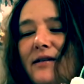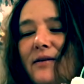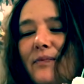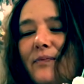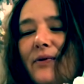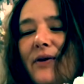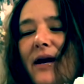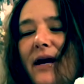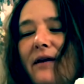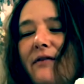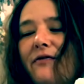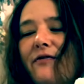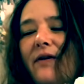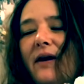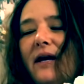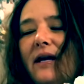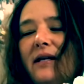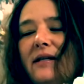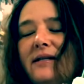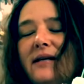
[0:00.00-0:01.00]
bring
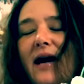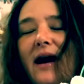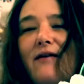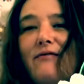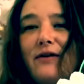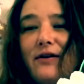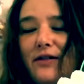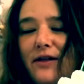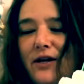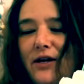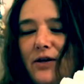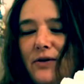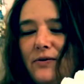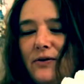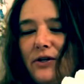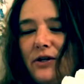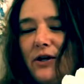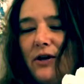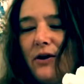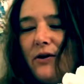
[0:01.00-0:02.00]
fun into everything you
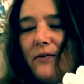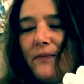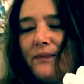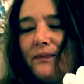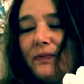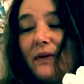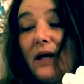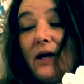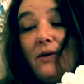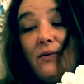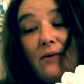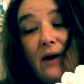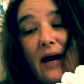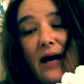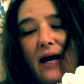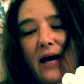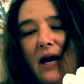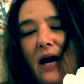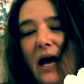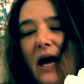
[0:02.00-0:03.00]
do, right?